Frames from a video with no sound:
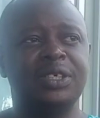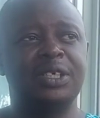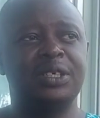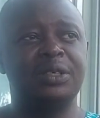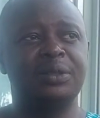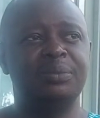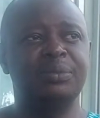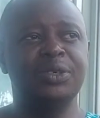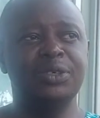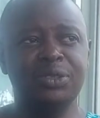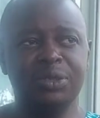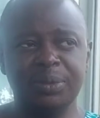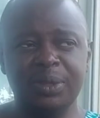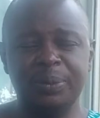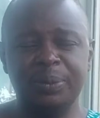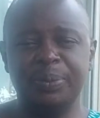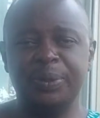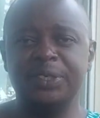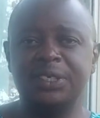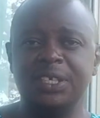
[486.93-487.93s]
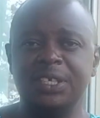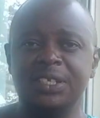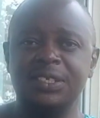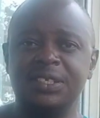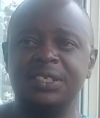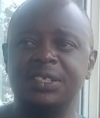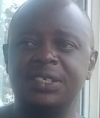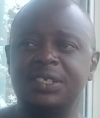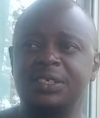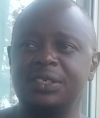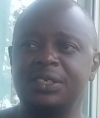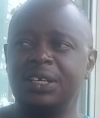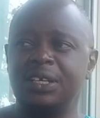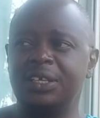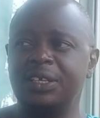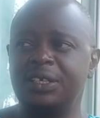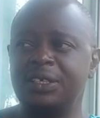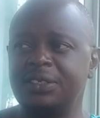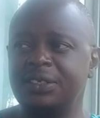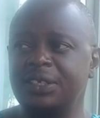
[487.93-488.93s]
Most of the patients
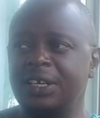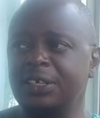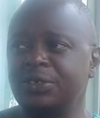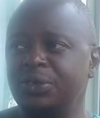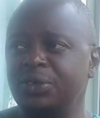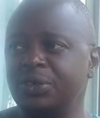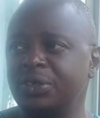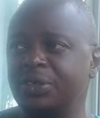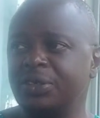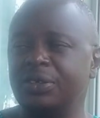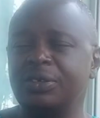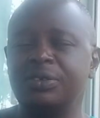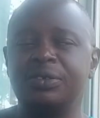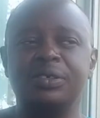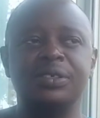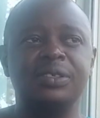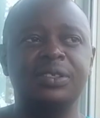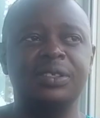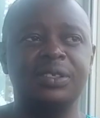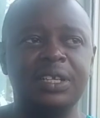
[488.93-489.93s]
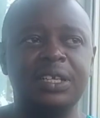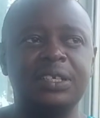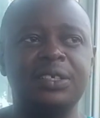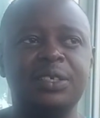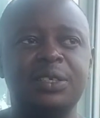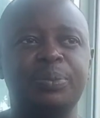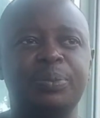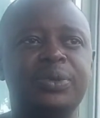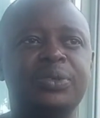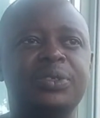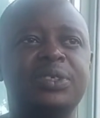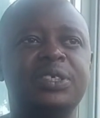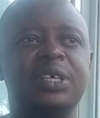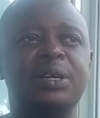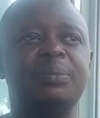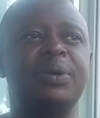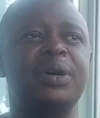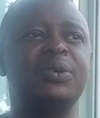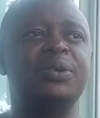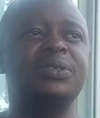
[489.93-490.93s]
start reporting
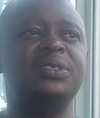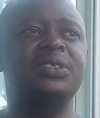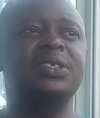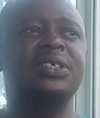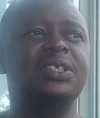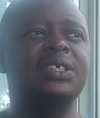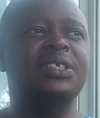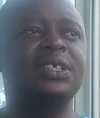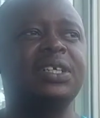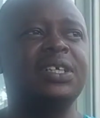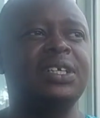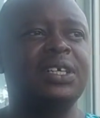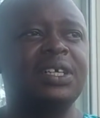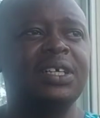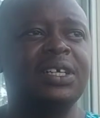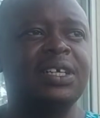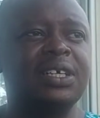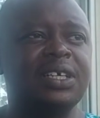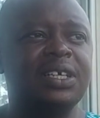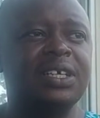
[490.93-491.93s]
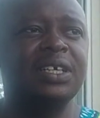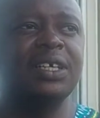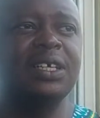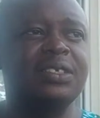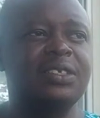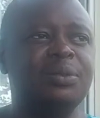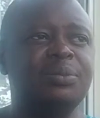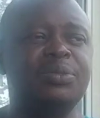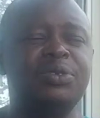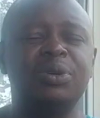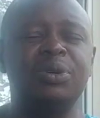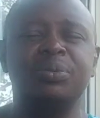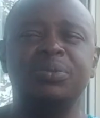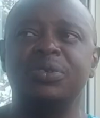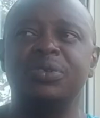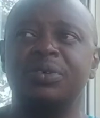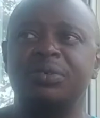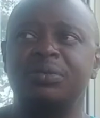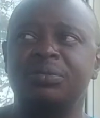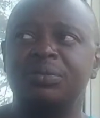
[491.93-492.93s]
about symptoms
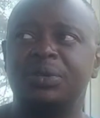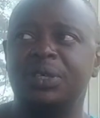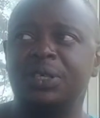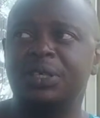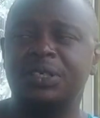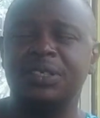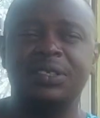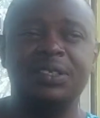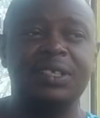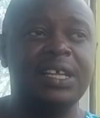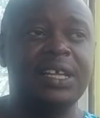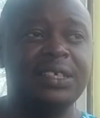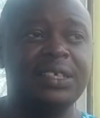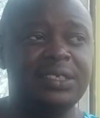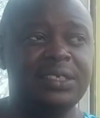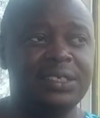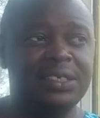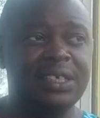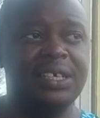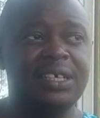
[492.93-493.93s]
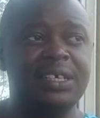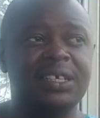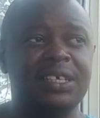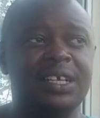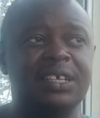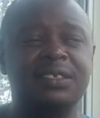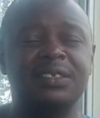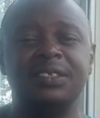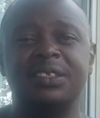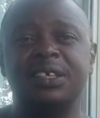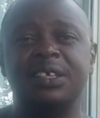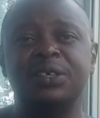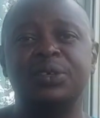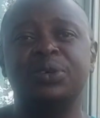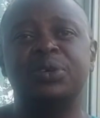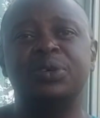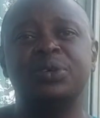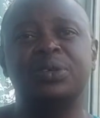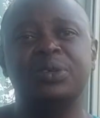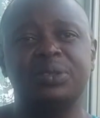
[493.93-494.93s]
of sciatica as they
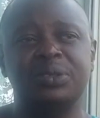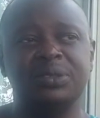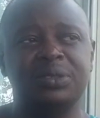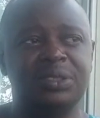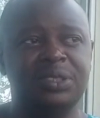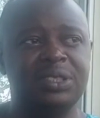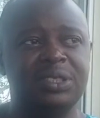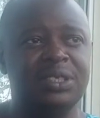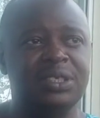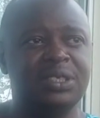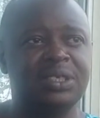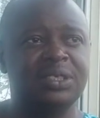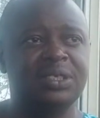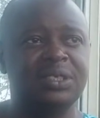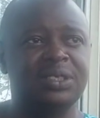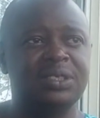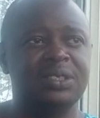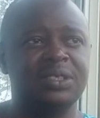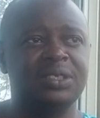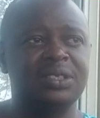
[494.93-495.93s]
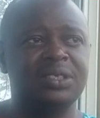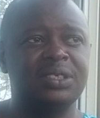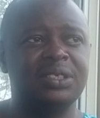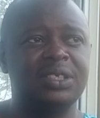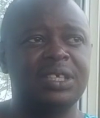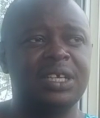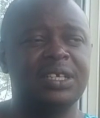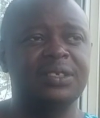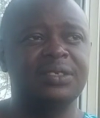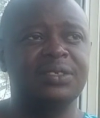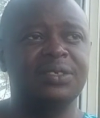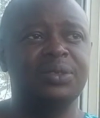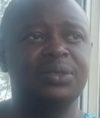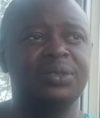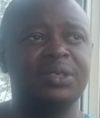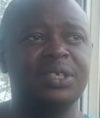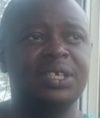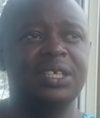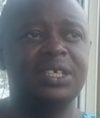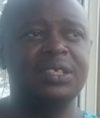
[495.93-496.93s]
grow old. So
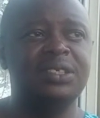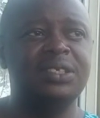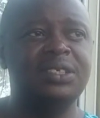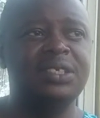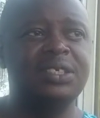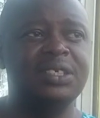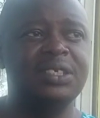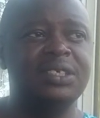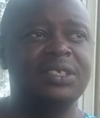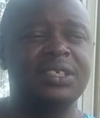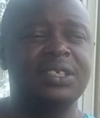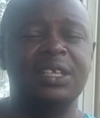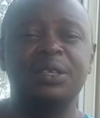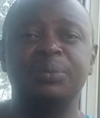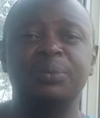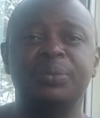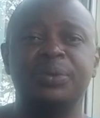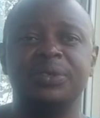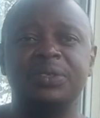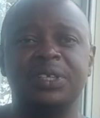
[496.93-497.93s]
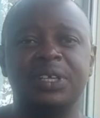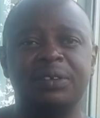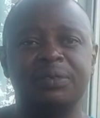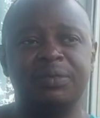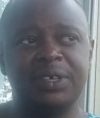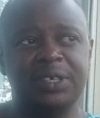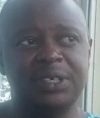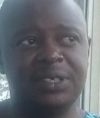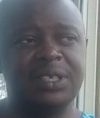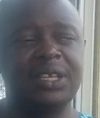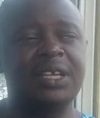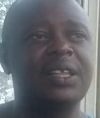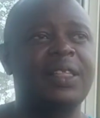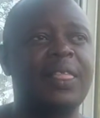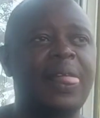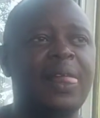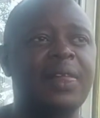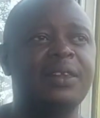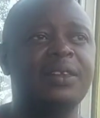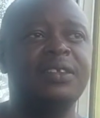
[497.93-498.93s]
age is an important factor,
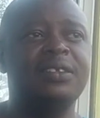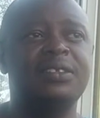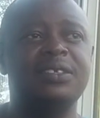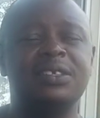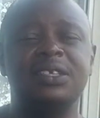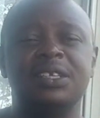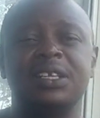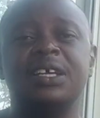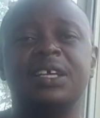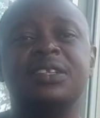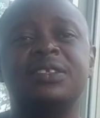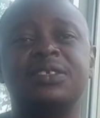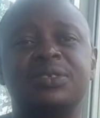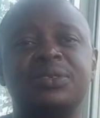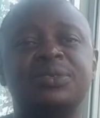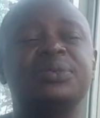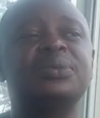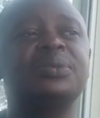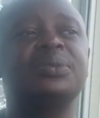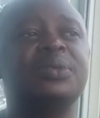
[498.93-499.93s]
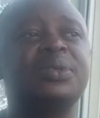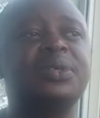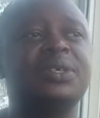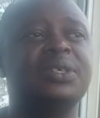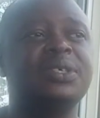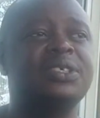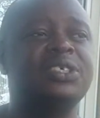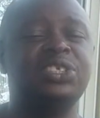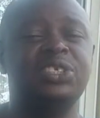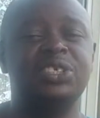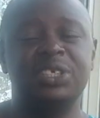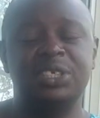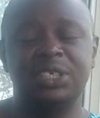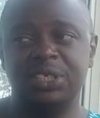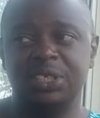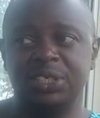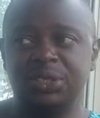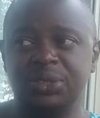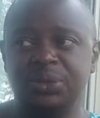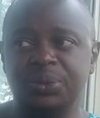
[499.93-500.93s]
and it relates to
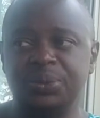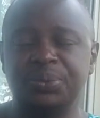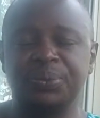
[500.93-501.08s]
degeneration.